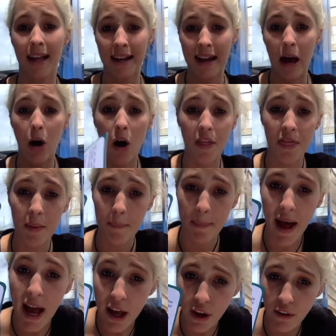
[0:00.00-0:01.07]
Now, on the
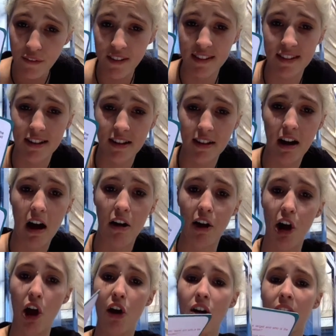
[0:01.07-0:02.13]
back of this
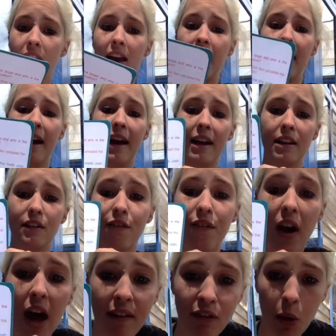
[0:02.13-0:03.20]
scenario is
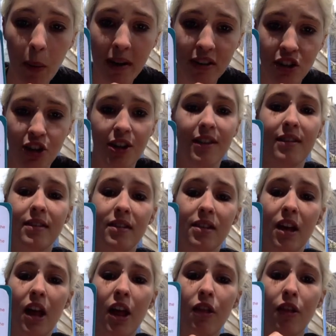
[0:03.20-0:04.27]
five questions
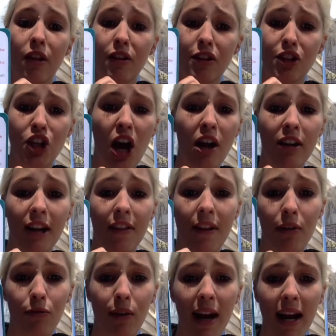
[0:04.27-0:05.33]
that the child can
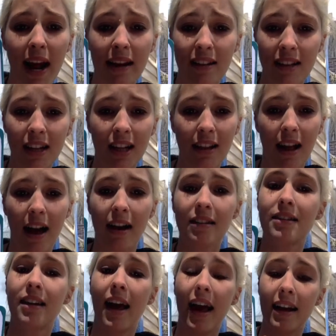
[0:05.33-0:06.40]
then read out to the
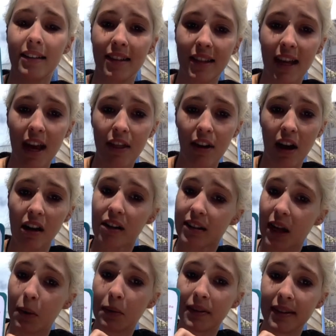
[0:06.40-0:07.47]
class, and together
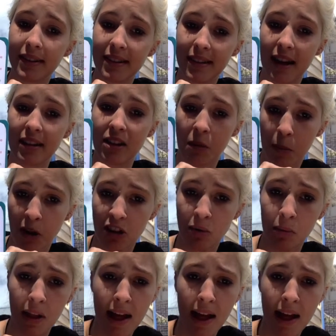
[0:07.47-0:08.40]
they will discuss the possible